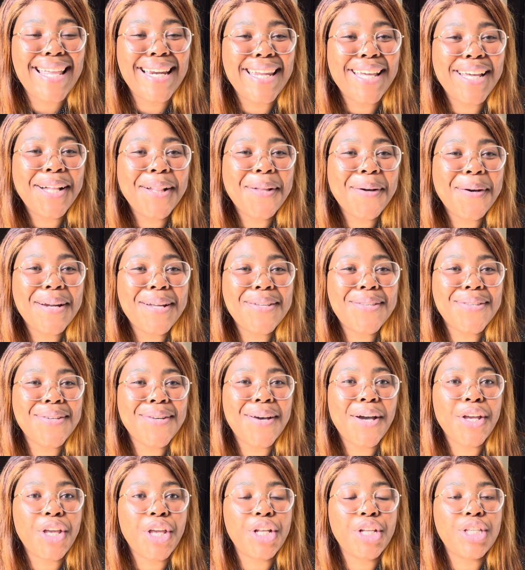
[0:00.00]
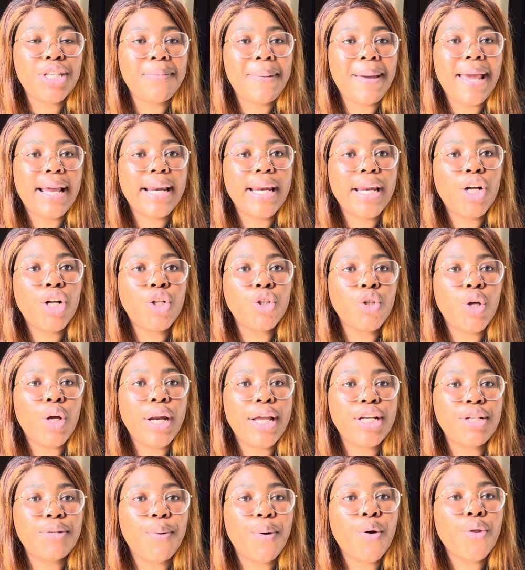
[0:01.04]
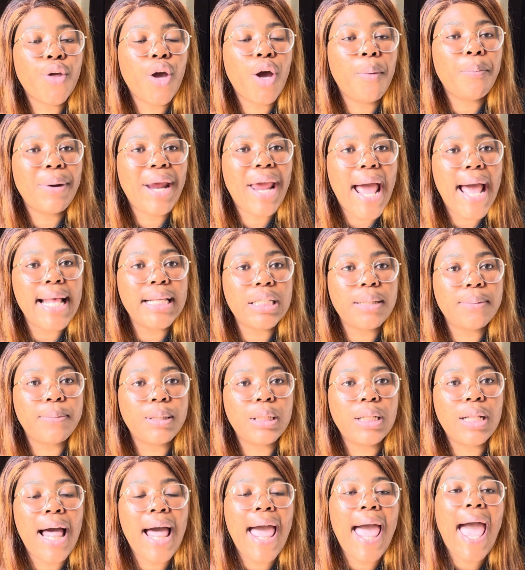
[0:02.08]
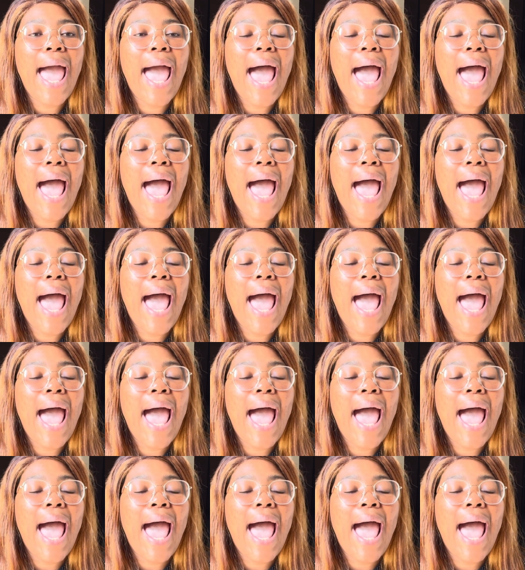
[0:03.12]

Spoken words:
the legal connoisseur, here to make legal knowledge both comprehensible